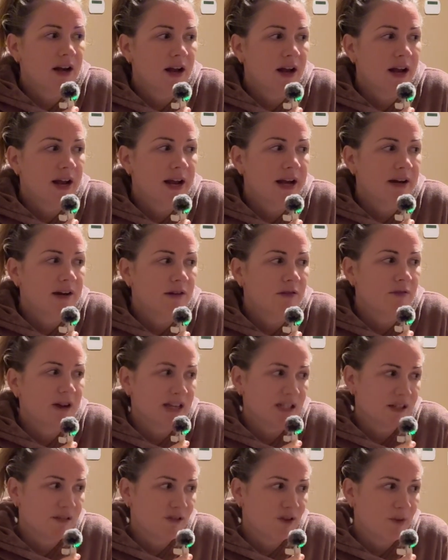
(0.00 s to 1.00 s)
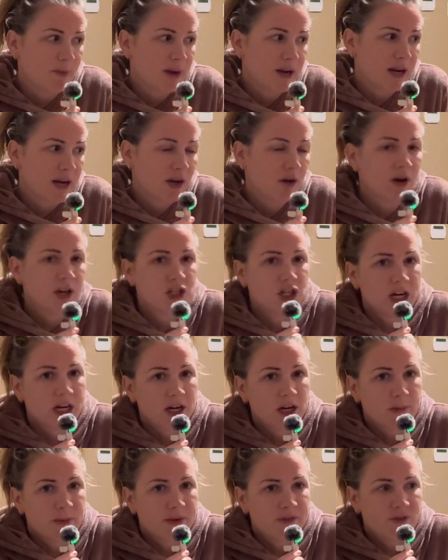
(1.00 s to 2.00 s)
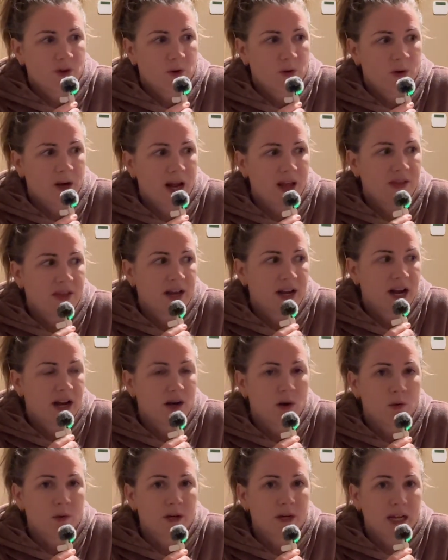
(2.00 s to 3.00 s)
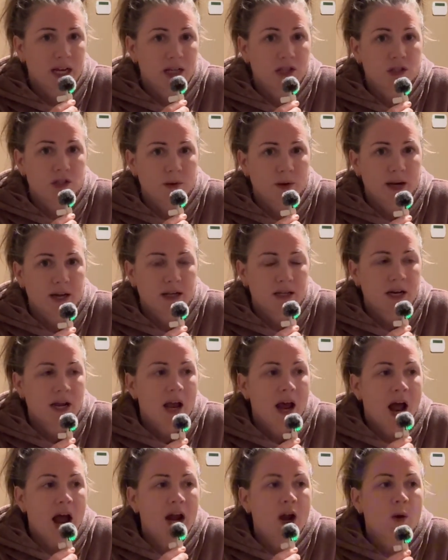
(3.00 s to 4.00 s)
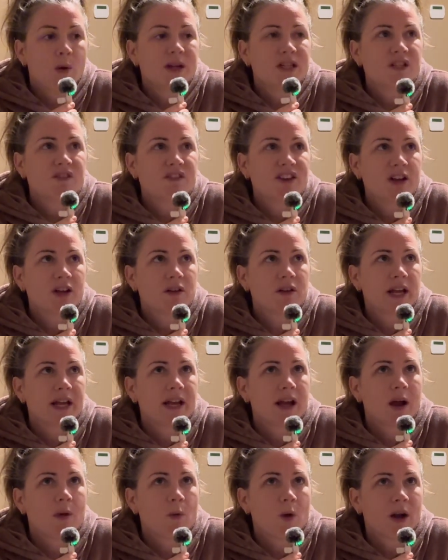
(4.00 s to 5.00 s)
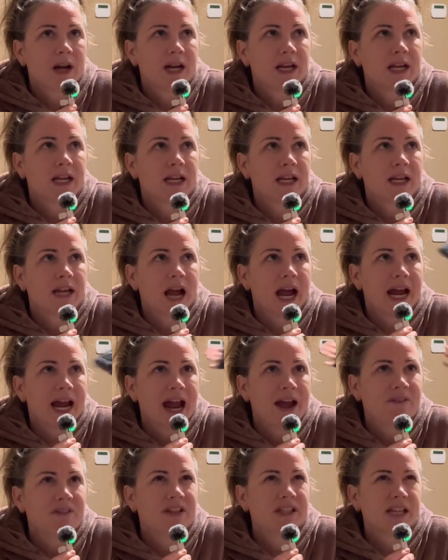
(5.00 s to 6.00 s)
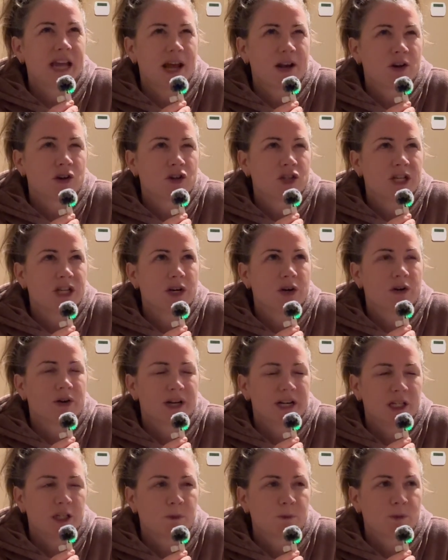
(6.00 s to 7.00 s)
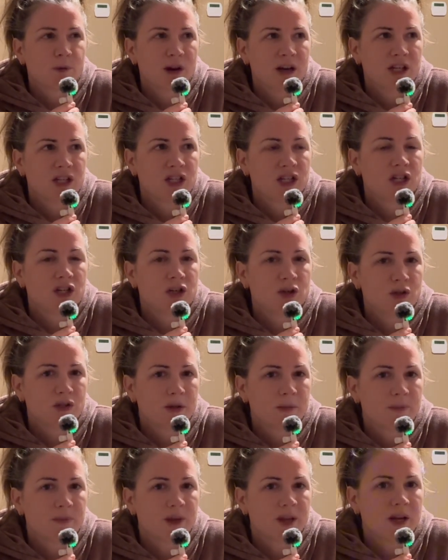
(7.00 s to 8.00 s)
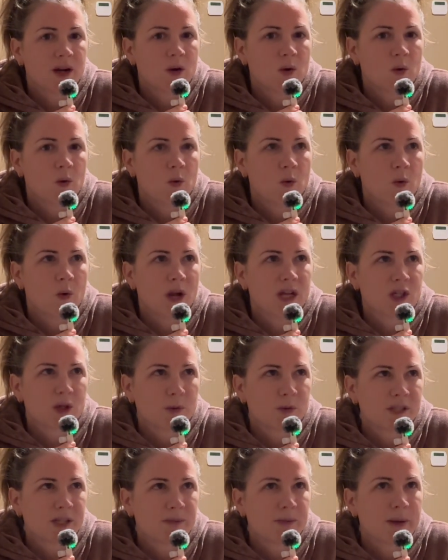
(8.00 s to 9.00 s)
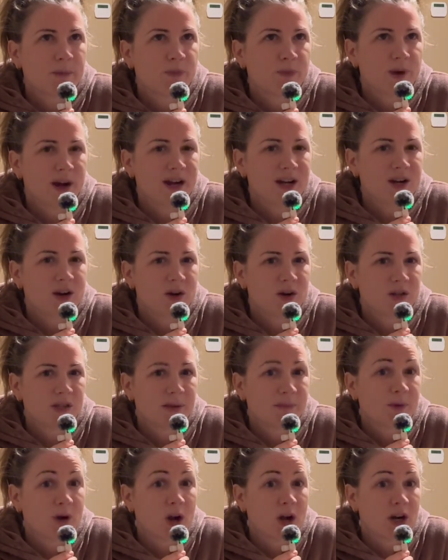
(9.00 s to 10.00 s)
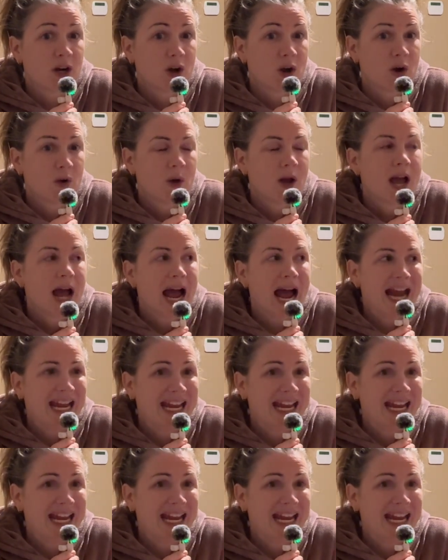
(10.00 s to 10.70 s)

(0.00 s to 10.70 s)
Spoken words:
I rest for a minute or I check in on my phone and then I don't get to it. I always feel like I have this energy or inspiration to do something. It's almost like my brain knows I'm going to go, I